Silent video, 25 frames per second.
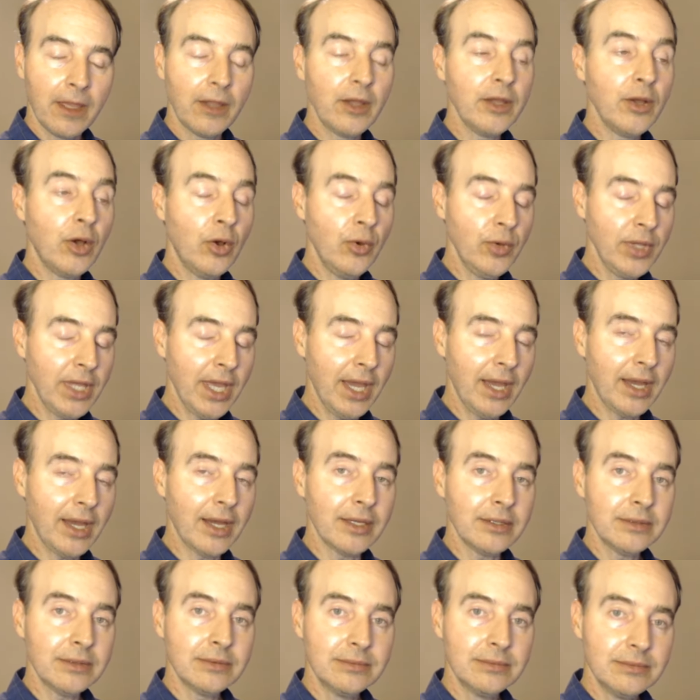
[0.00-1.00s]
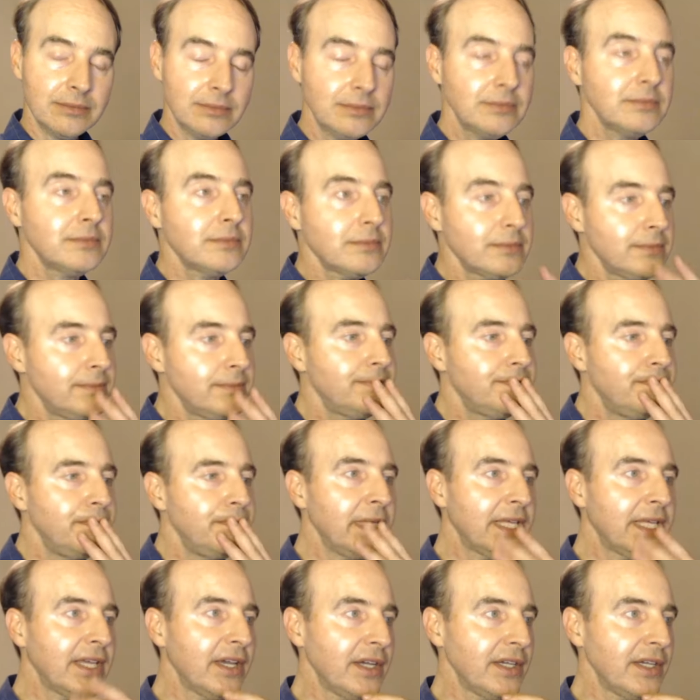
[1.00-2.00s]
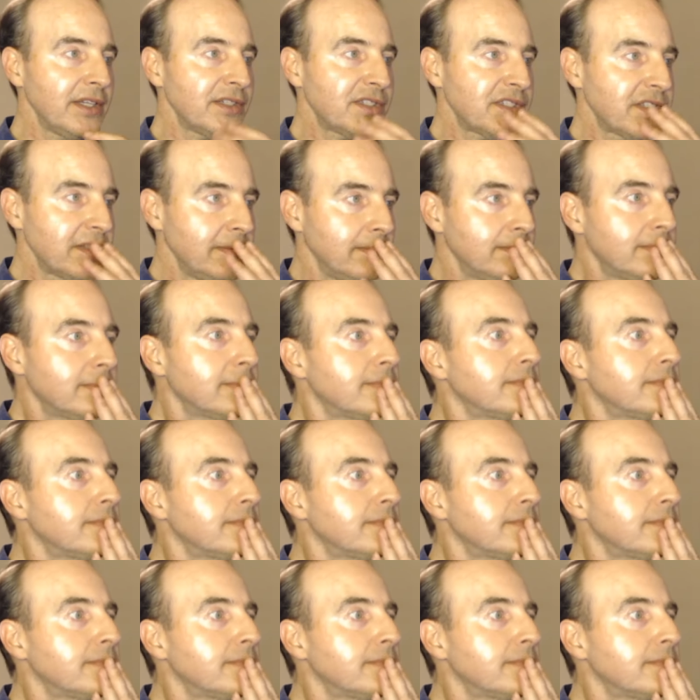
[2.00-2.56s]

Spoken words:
Oh yeah, because